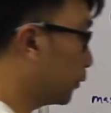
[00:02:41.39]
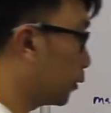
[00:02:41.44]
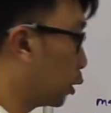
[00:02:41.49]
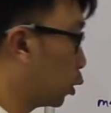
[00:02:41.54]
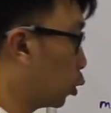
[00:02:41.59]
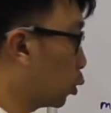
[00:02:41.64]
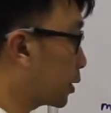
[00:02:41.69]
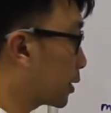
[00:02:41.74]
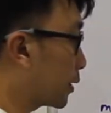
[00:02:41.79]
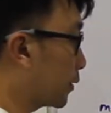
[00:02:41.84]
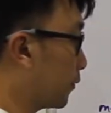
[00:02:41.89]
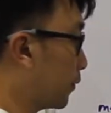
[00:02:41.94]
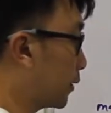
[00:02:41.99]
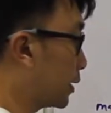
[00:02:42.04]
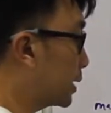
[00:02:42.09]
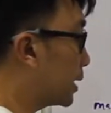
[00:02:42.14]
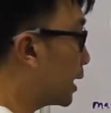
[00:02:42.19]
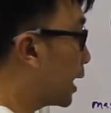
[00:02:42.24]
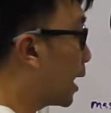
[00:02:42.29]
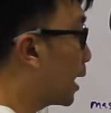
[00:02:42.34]
if we look
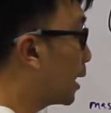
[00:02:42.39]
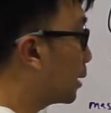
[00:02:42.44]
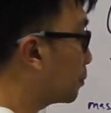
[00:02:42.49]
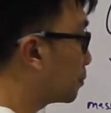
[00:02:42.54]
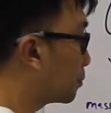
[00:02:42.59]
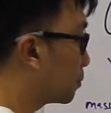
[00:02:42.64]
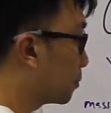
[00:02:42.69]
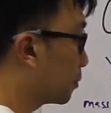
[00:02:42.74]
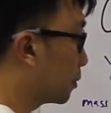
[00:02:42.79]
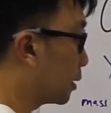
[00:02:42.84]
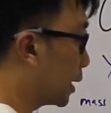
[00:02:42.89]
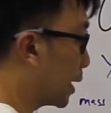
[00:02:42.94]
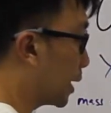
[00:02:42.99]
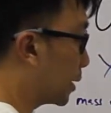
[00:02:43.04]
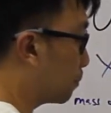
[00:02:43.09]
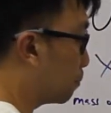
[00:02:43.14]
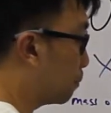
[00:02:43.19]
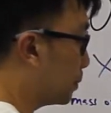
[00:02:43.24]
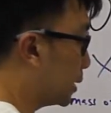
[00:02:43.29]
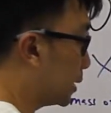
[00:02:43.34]
further up
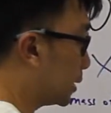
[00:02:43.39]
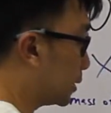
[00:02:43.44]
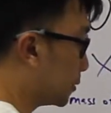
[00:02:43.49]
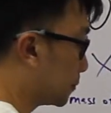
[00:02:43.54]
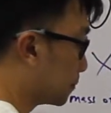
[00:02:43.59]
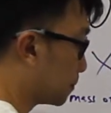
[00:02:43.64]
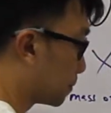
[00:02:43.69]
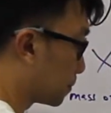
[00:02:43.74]
at B,